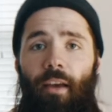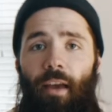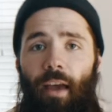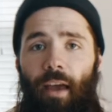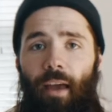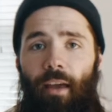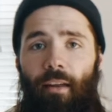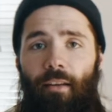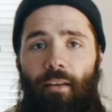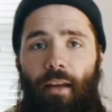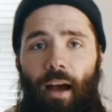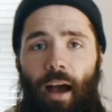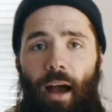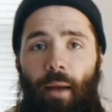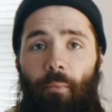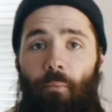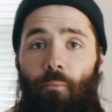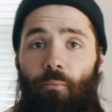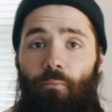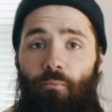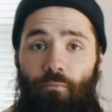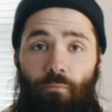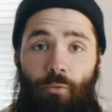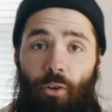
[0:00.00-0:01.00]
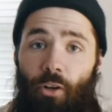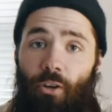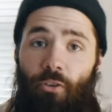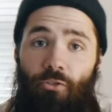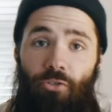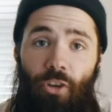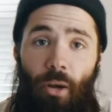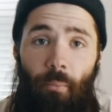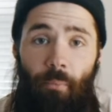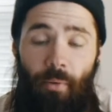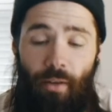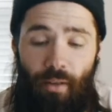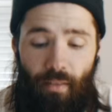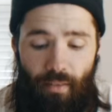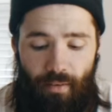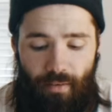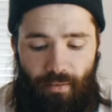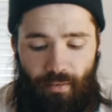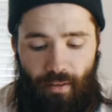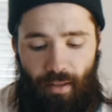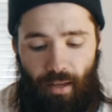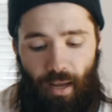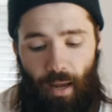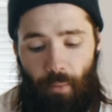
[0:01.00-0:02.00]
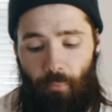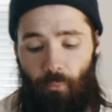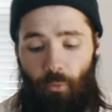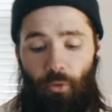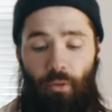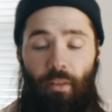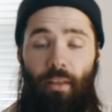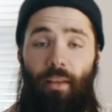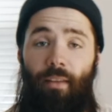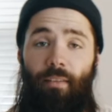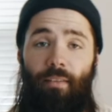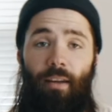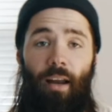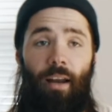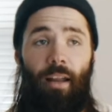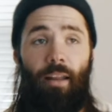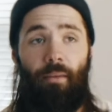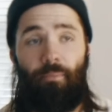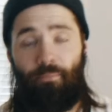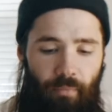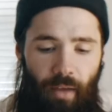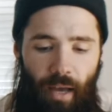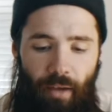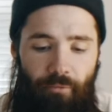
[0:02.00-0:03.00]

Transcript: And I'm gonna jump into this thing. I'm really excited.